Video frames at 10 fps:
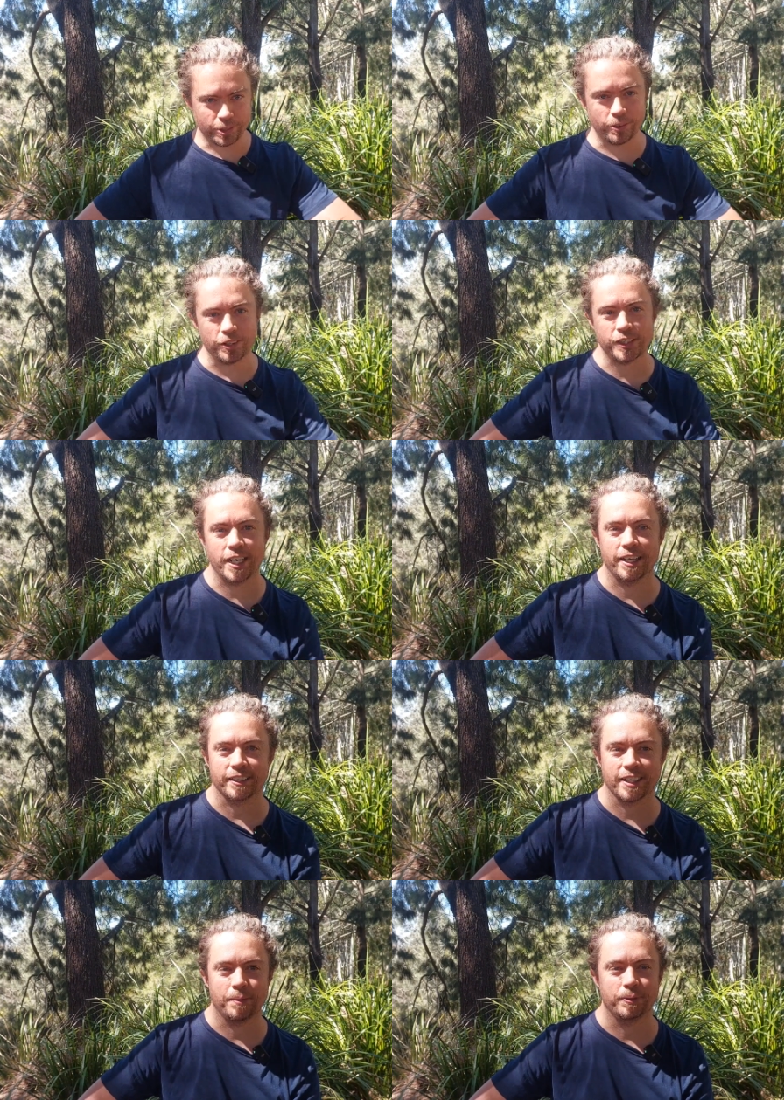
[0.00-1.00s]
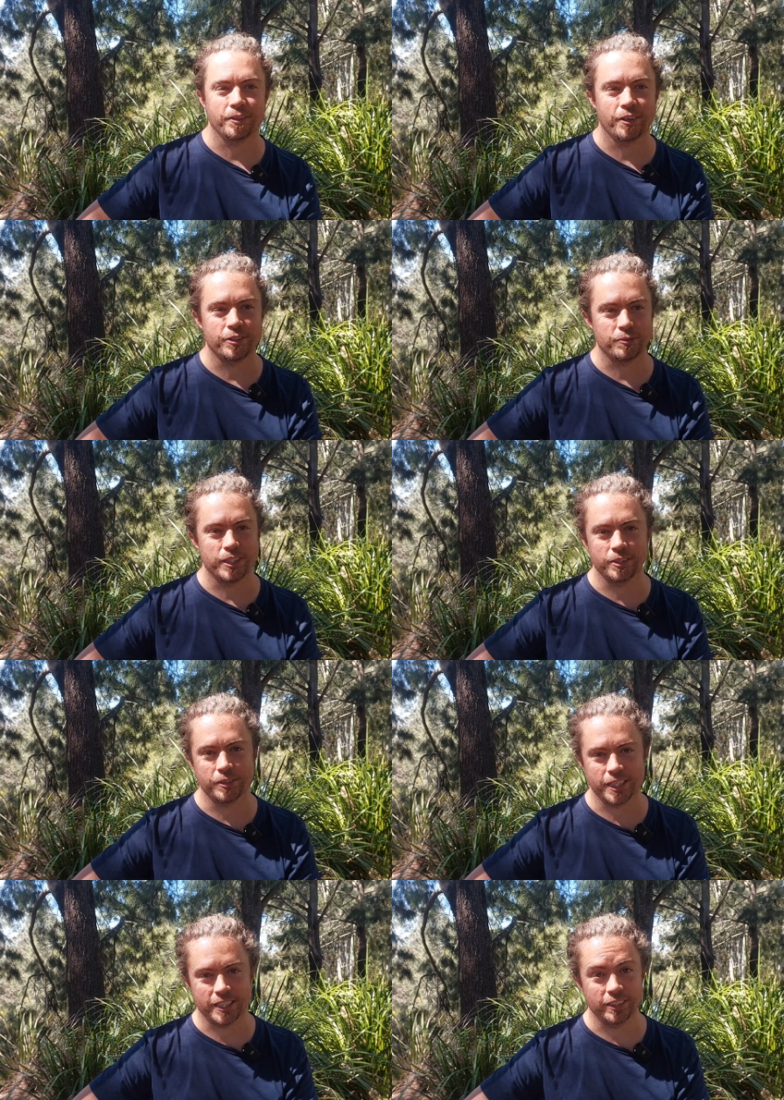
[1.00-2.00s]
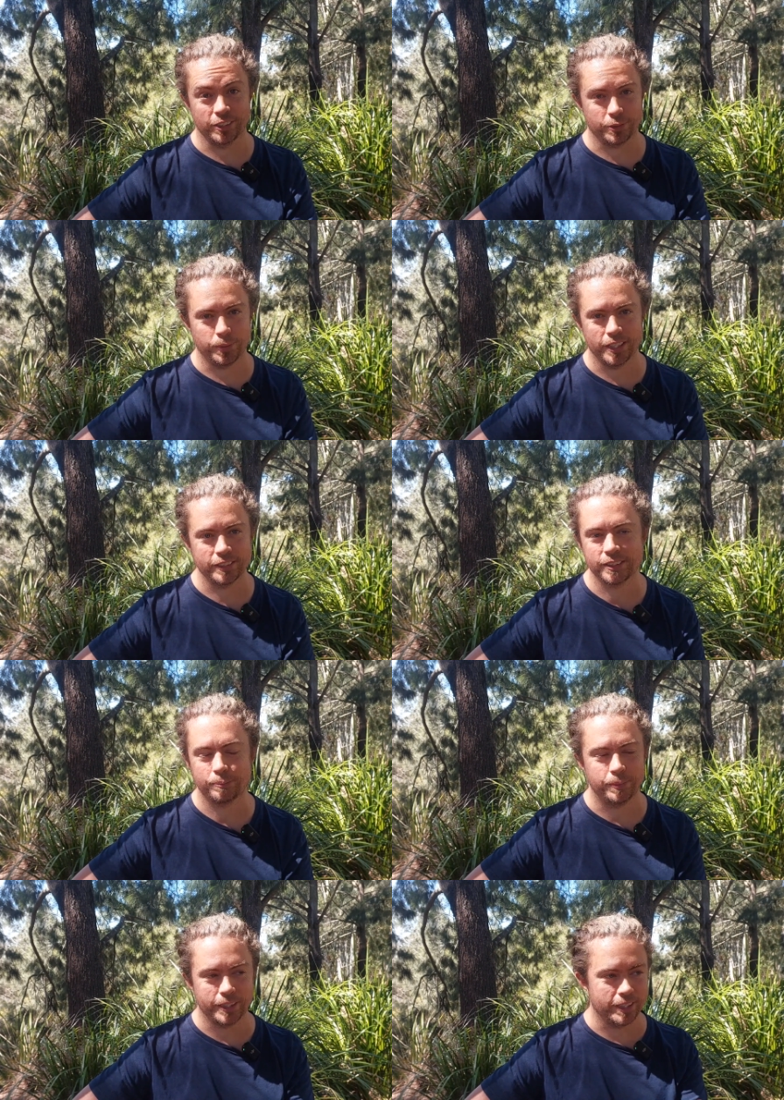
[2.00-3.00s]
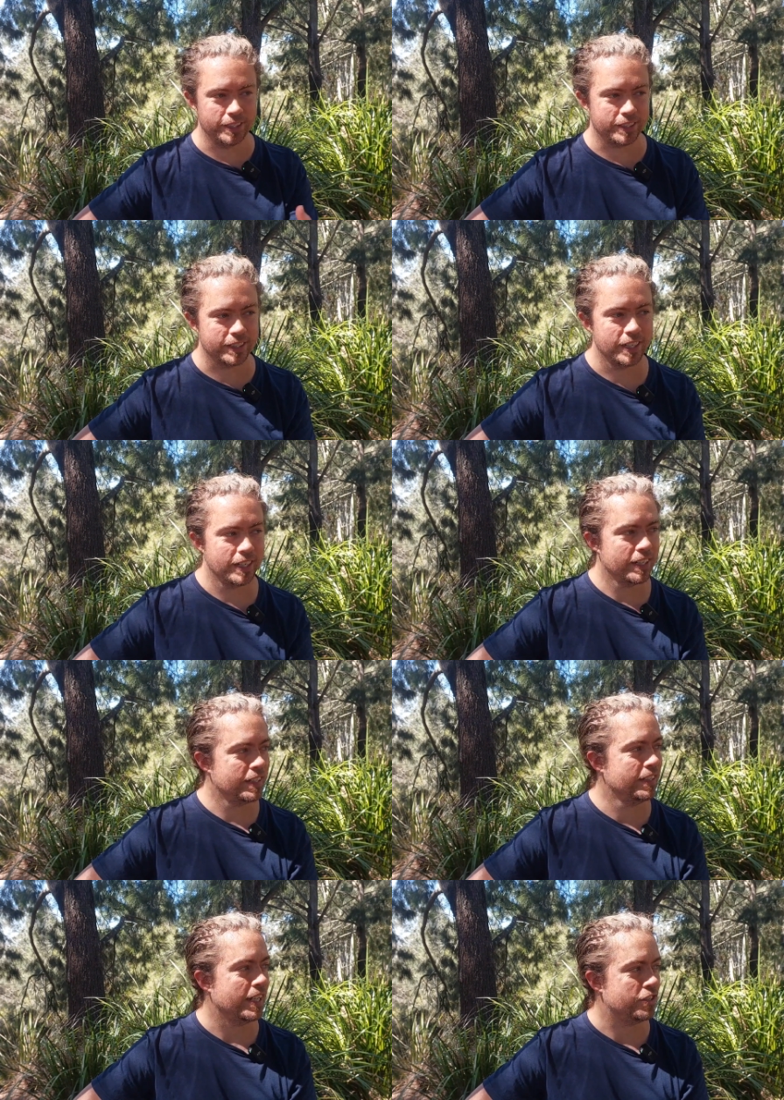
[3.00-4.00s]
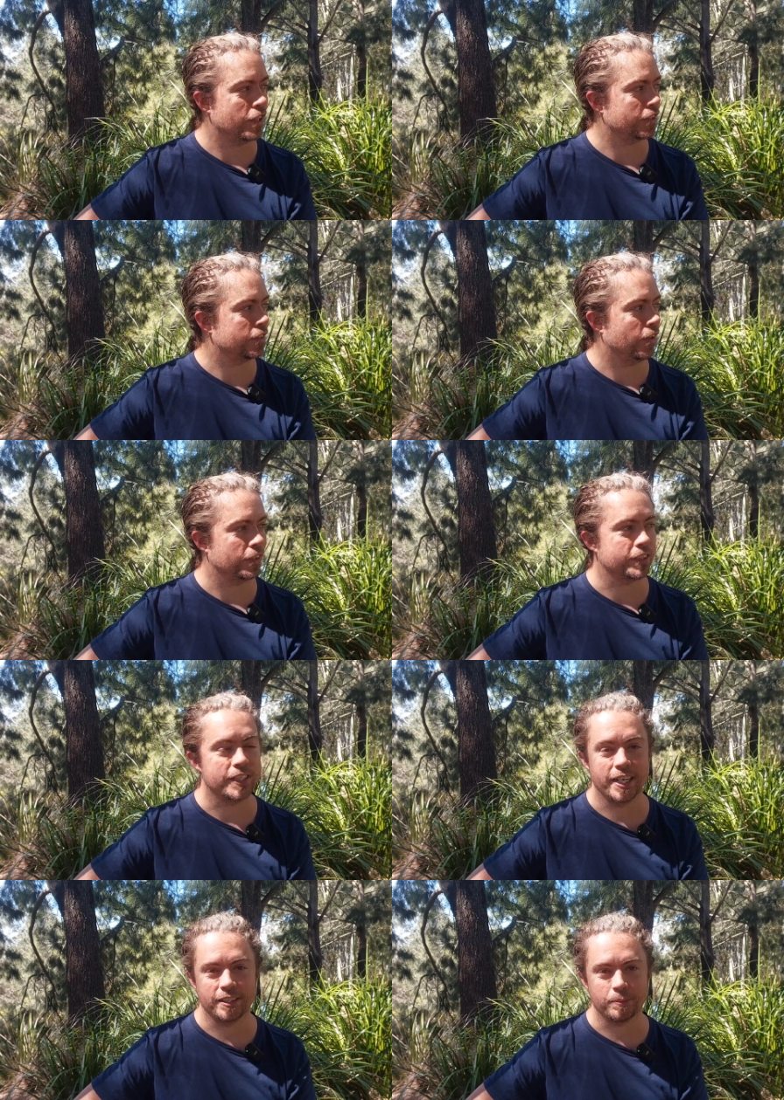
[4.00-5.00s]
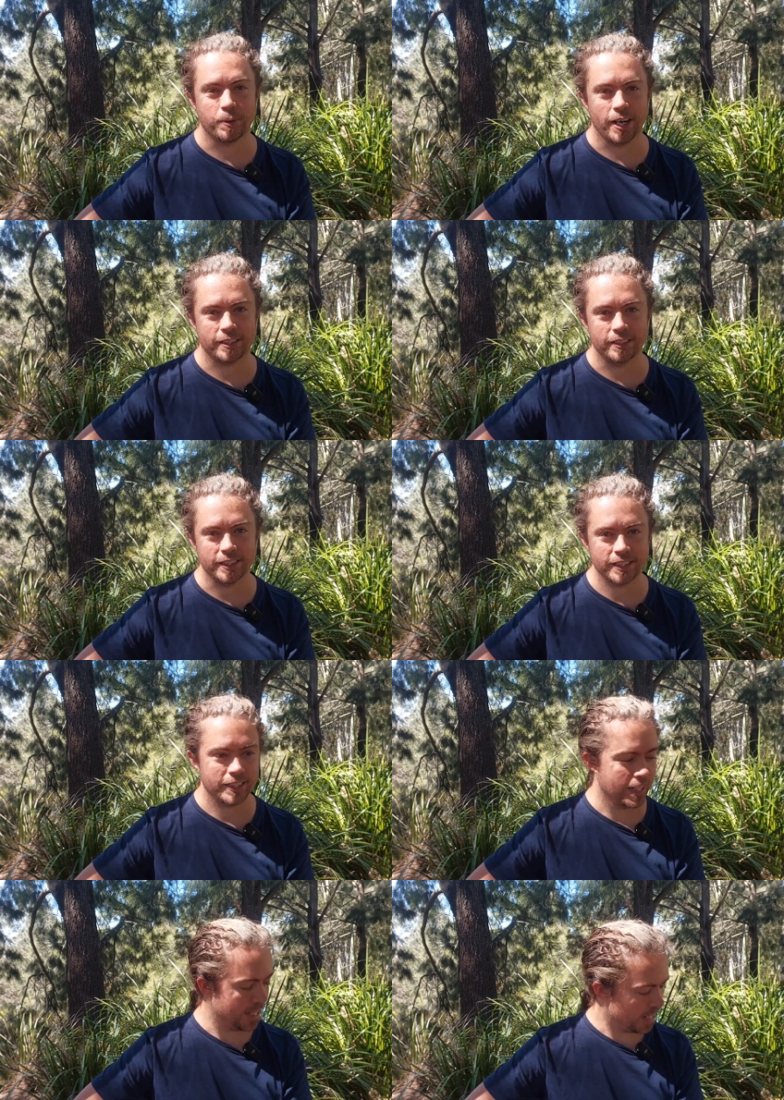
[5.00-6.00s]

cross out a couple of those really ridiculous ones because they're just not standard practice.